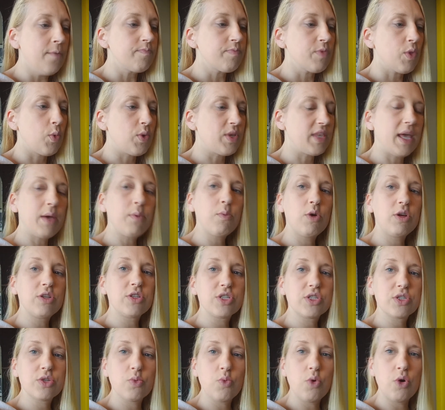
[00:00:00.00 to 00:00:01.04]
We then want
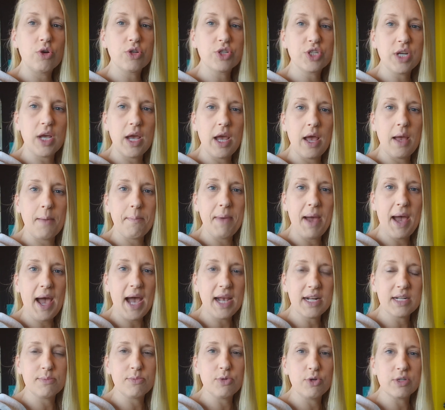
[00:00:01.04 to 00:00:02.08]
to watch
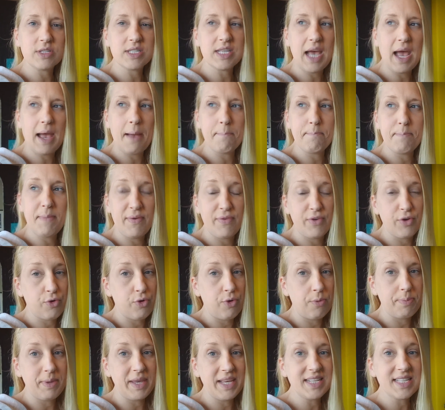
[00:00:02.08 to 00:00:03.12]
Animals and Mythical
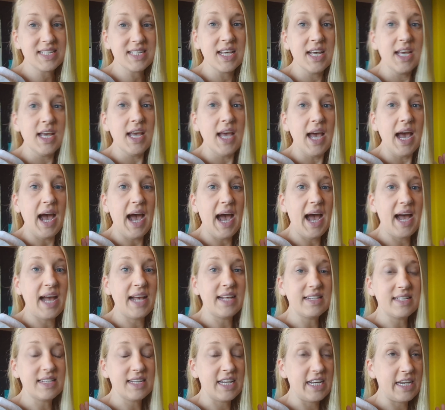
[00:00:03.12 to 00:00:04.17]
Beasts,
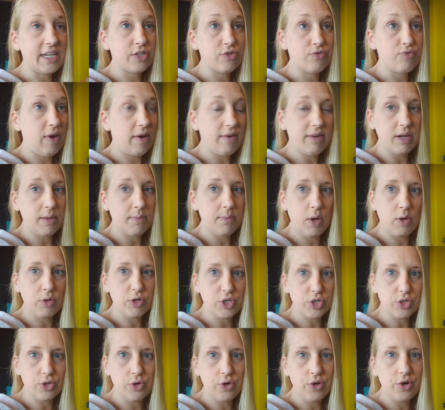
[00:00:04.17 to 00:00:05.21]
and it's very
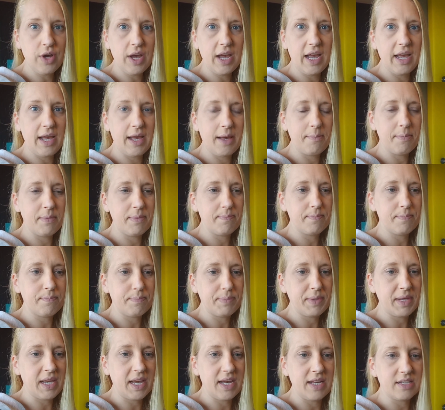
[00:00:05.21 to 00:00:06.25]
emotional
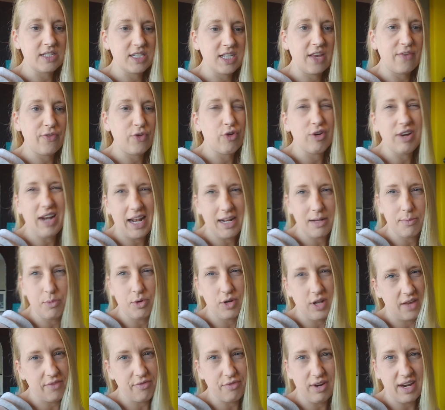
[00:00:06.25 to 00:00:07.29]
because if you're an animal
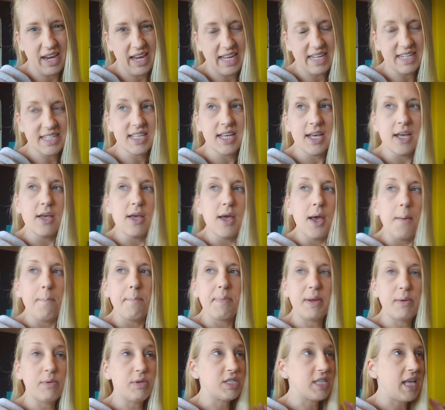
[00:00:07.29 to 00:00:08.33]
lover, it is. But
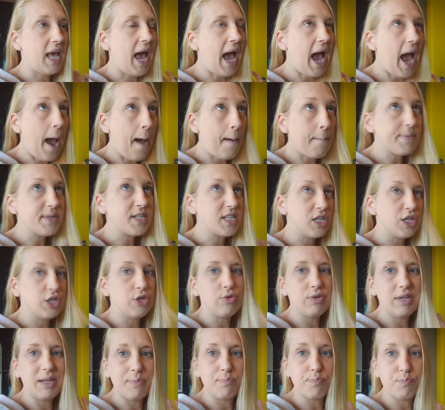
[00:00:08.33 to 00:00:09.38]
it was
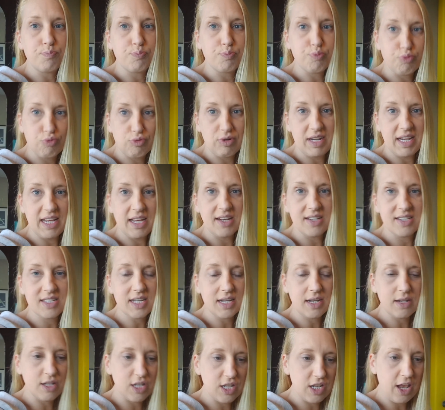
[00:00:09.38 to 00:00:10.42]
absolutely brilliant.
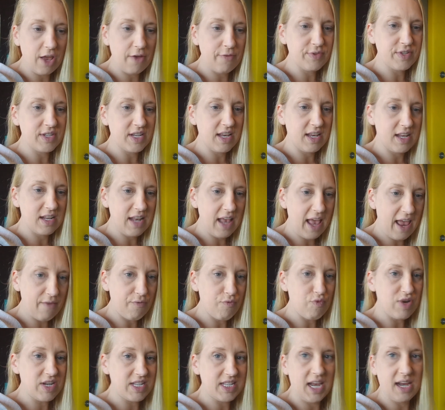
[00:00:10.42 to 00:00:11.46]
Loved
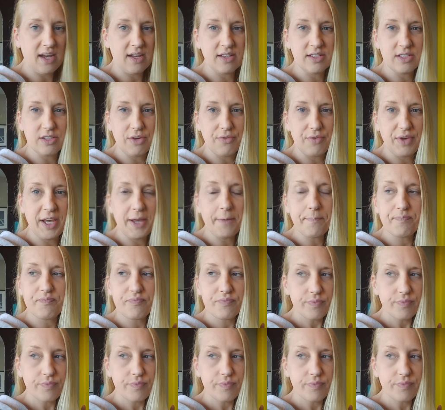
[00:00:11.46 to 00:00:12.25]
every second of it.